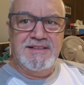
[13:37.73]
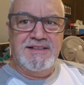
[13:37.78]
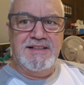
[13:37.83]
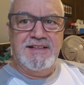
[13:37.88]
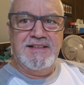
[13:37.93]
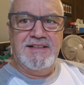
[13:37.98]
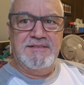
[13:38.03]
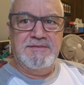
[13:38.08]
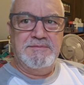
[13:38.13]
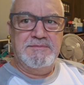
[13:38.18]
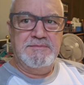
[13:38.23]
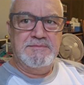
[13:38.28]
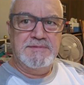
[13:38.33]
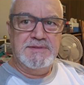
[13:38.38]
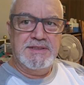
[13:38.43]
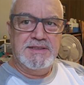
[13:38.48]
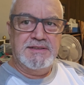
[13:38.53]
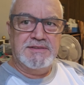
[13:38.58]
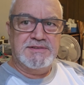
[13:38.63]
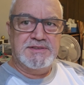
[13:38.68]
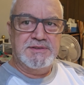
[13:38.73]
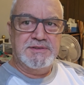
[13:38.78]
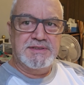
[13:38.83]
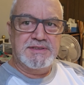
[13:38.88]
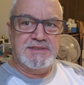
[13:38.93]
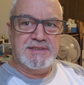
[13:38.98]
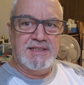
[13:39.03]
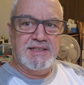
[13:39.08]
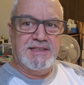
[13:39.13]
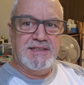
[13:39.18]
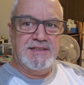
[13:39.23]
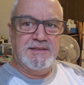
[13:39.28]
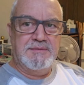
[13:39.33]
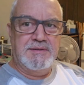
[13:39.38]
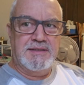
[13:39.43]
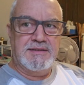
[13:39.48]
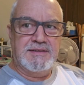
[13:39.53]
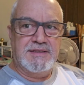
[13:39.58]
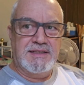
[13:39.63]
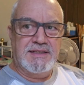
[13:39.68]
I'm a little too excited
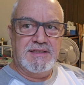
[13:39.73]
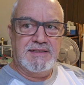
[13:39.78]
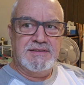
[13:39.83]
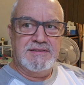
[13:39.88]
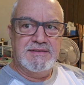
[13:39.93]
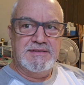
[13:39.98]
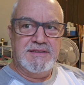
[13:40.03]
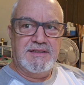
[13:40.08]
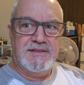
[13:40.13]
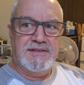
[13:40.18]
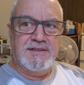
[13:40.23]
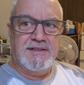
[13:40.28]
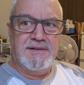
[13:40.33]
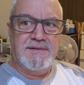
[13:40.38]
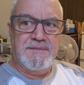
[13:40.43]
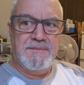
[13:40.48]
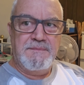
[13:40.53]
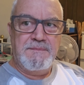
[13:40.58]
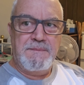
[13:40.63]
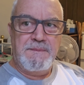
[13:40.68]
about that. All right.